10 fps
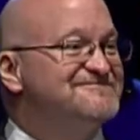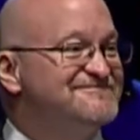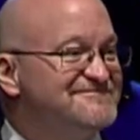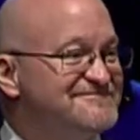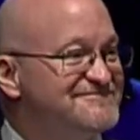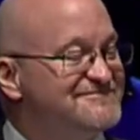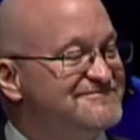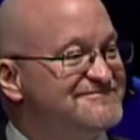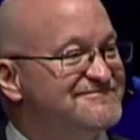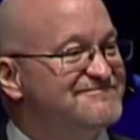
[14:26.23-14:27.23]

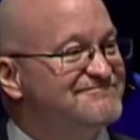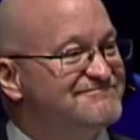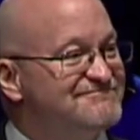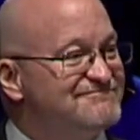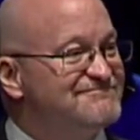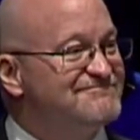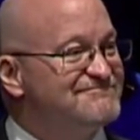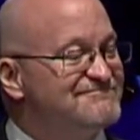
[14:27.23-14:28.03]
No one is speaking in this clip.